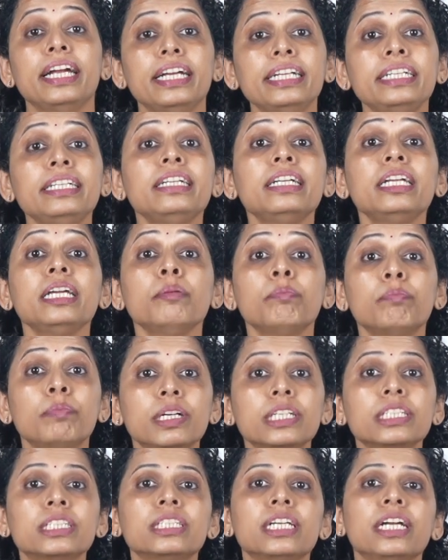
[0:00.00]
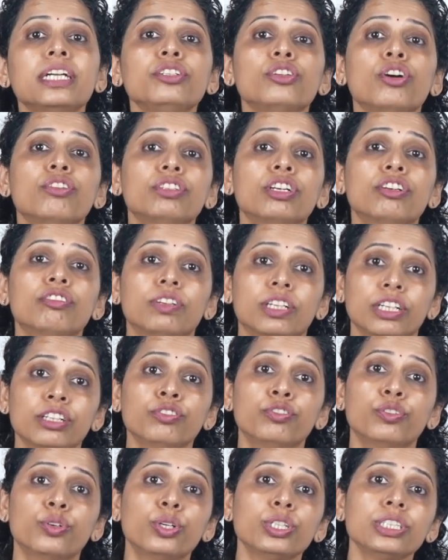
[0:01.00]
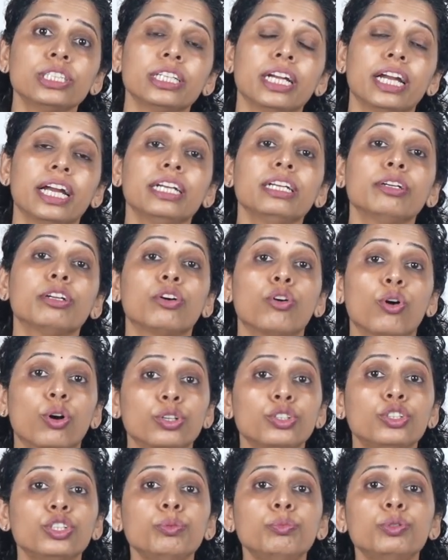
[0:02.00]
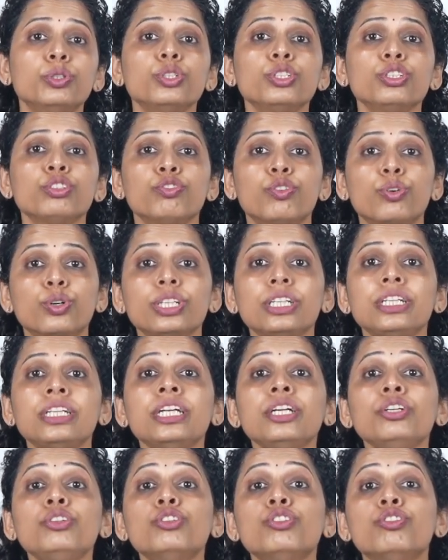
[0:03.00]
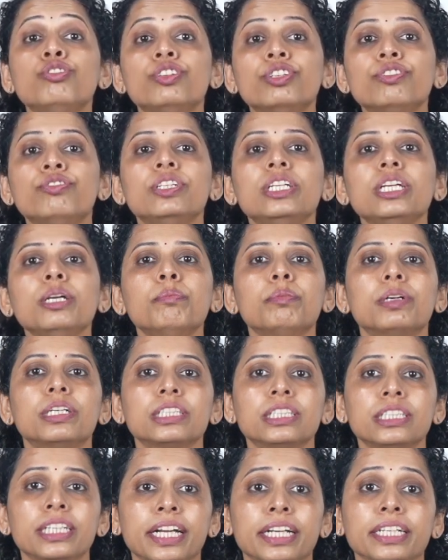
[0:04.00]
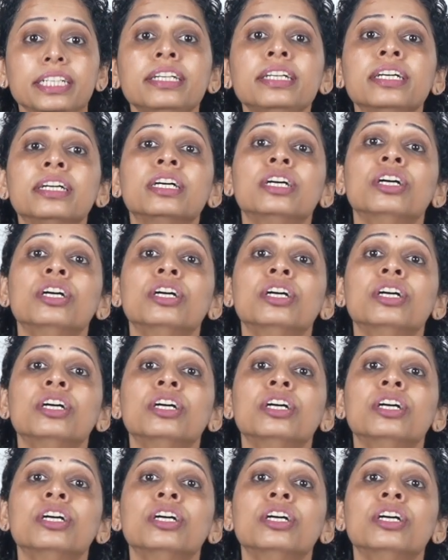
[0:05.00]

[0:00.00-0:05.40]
80% of the workforce and contributes 40–50%